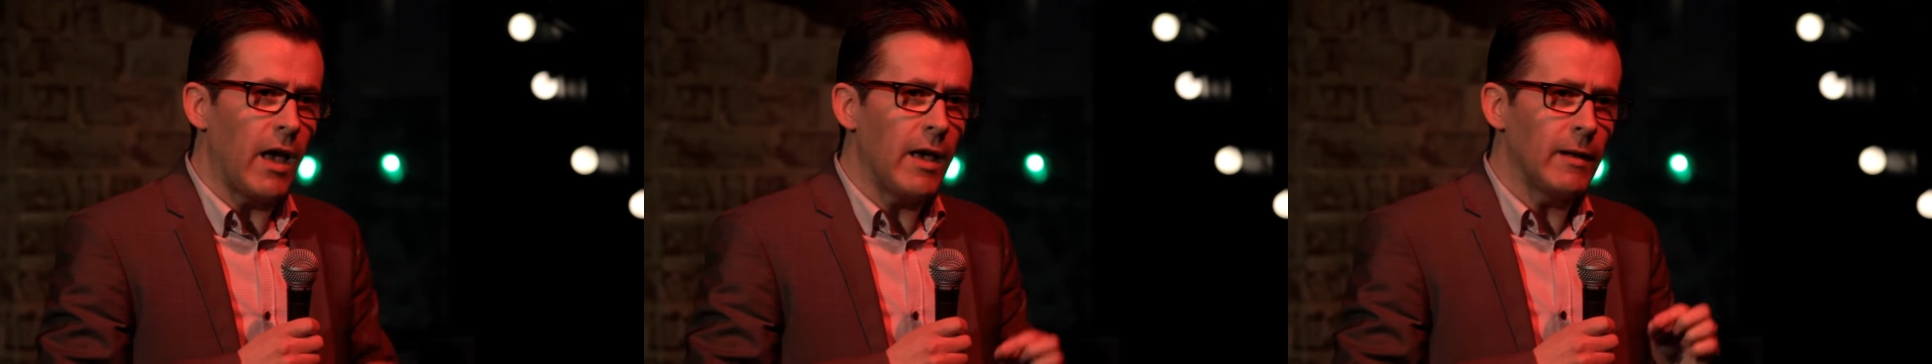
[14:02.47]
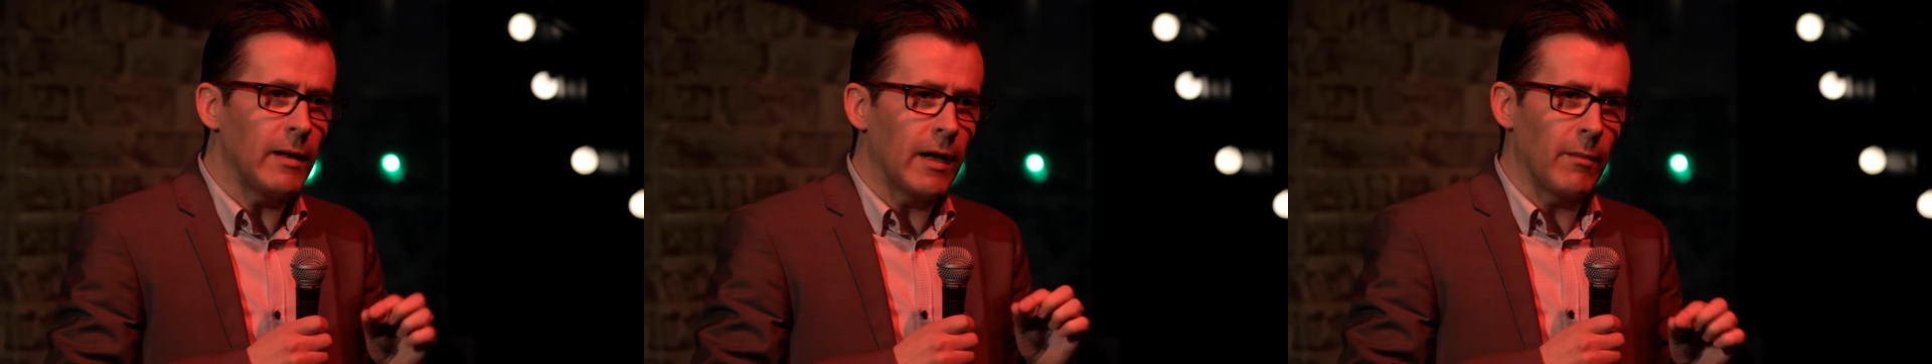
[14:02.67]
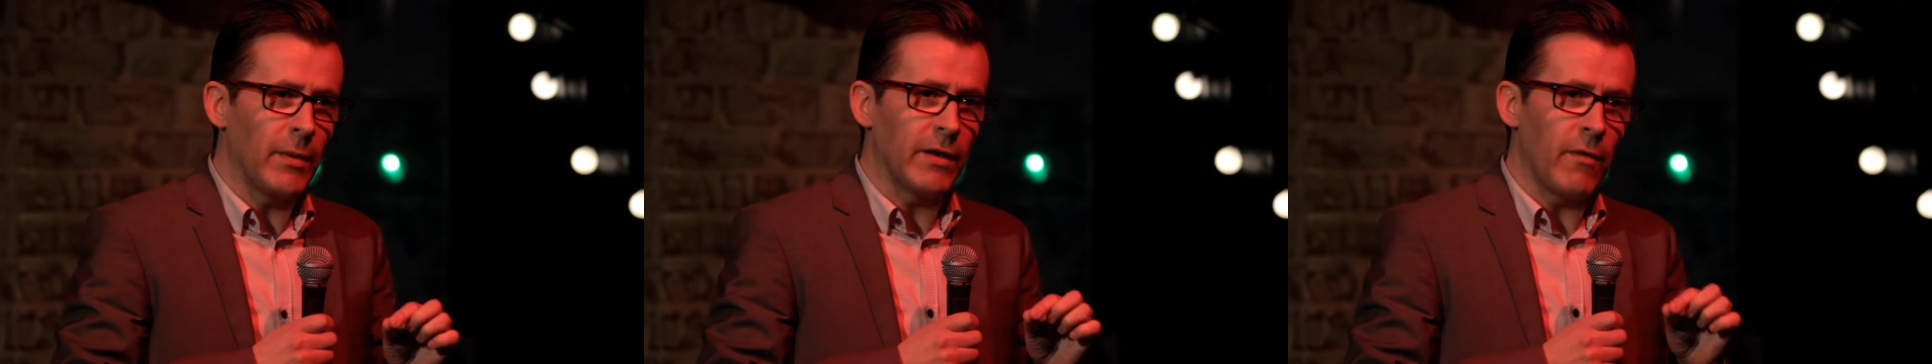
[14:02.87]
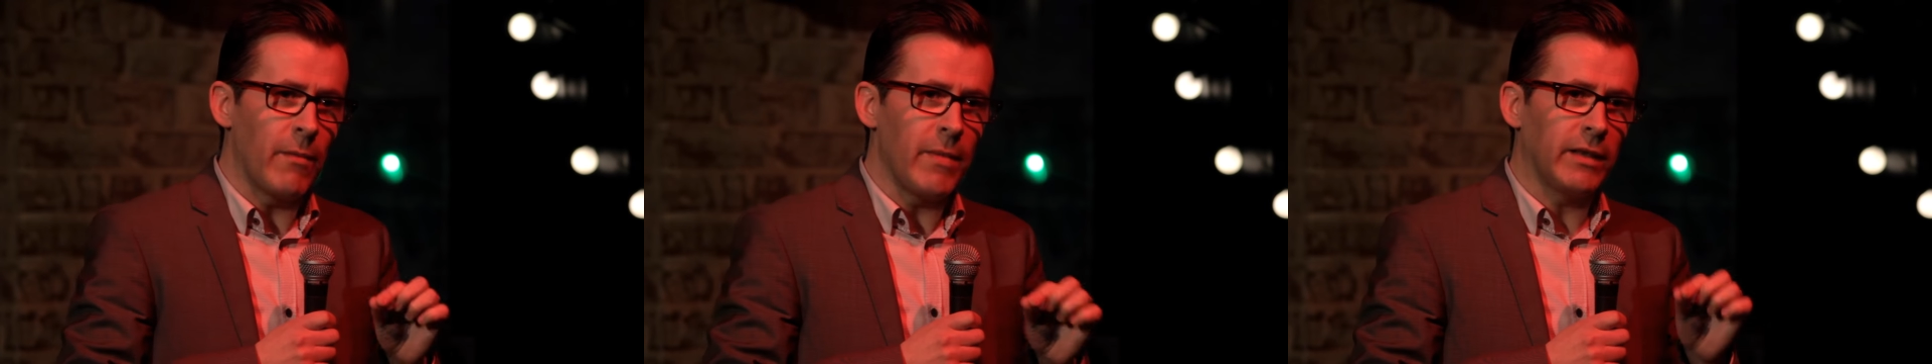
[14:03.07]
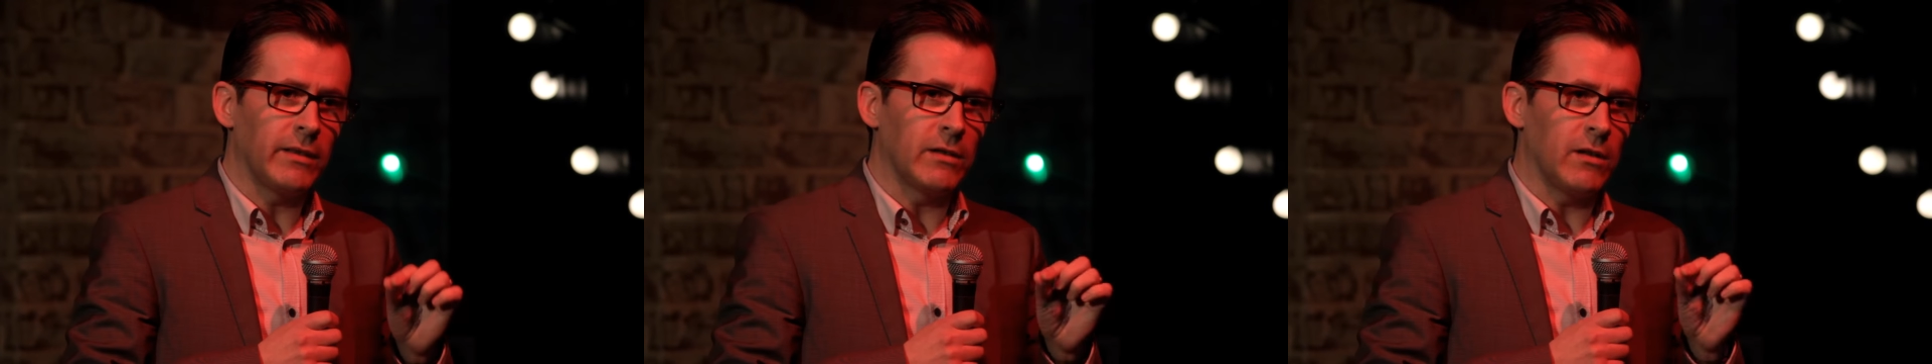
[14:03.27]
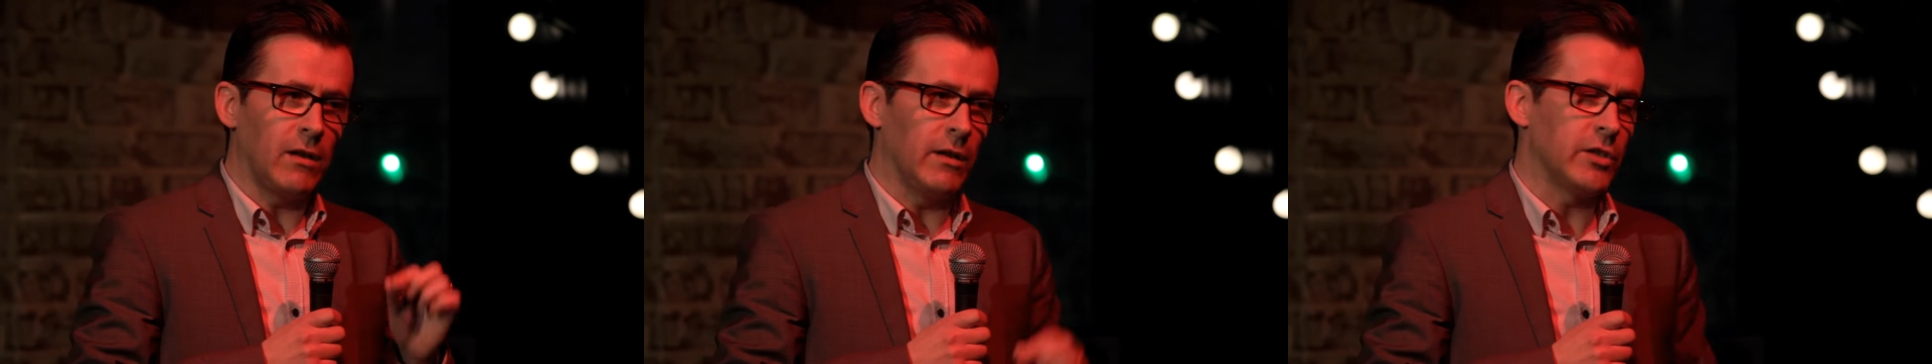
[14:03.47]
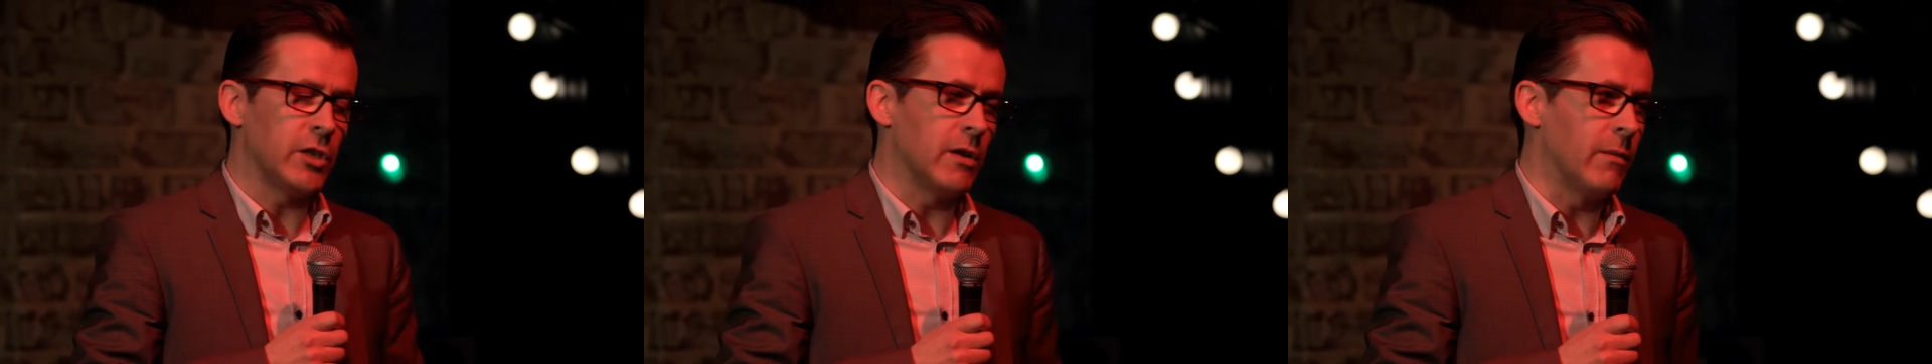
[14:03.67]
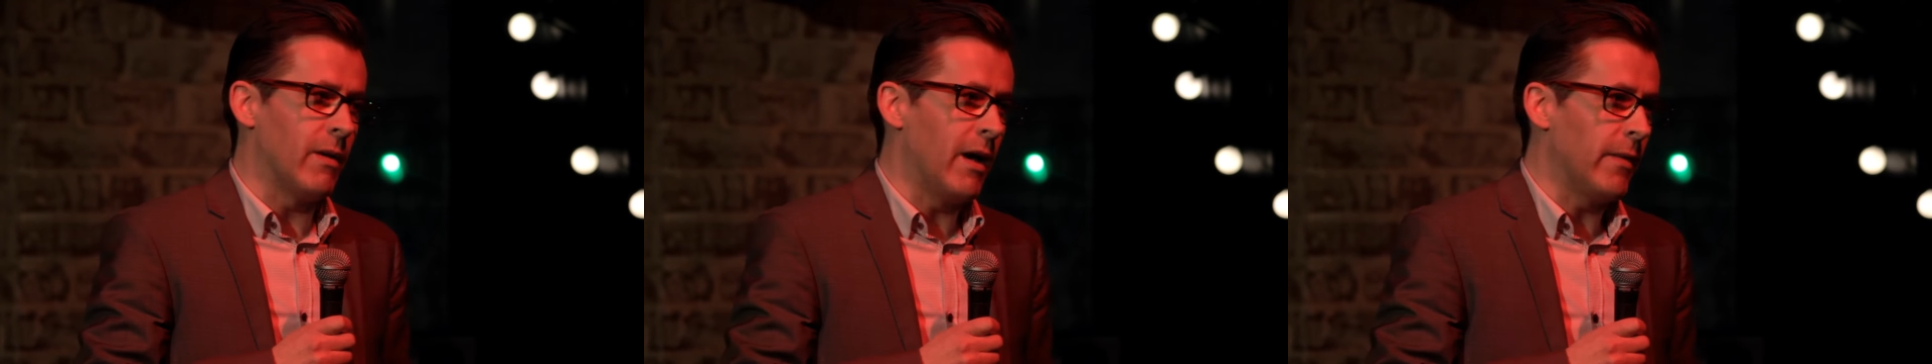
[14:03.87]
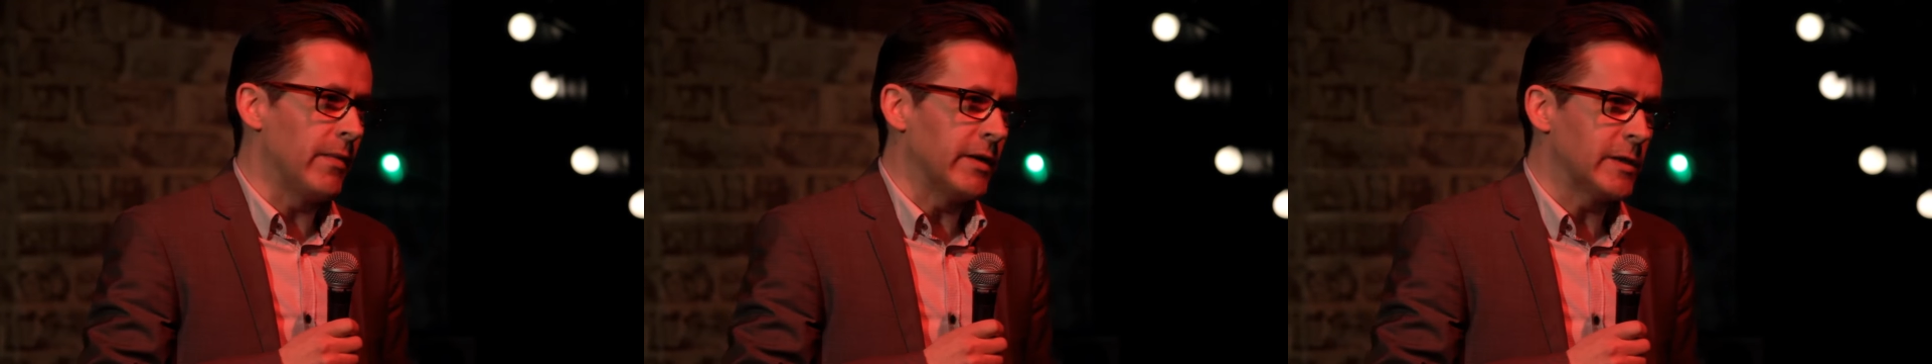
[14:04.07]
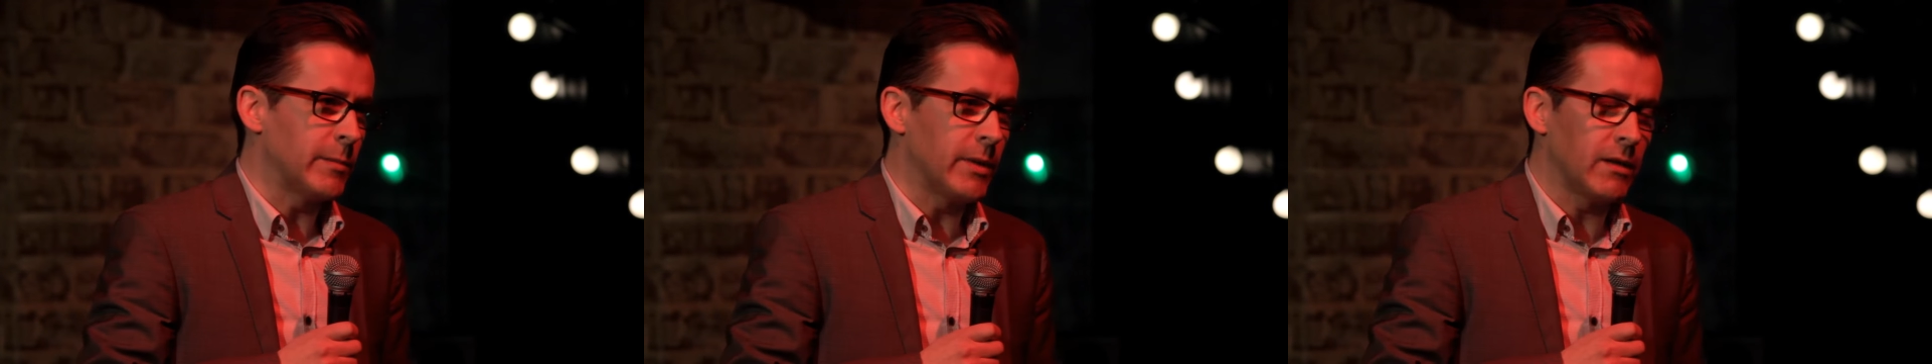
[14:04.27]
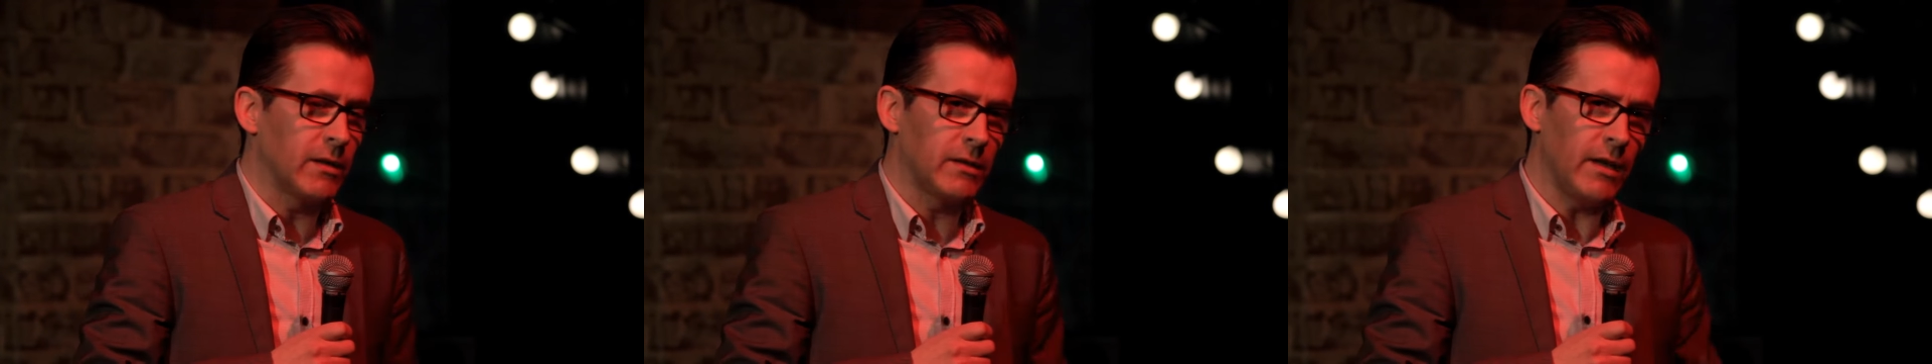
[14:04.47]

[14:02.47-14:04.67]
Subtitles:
a little bit of a methodology around this because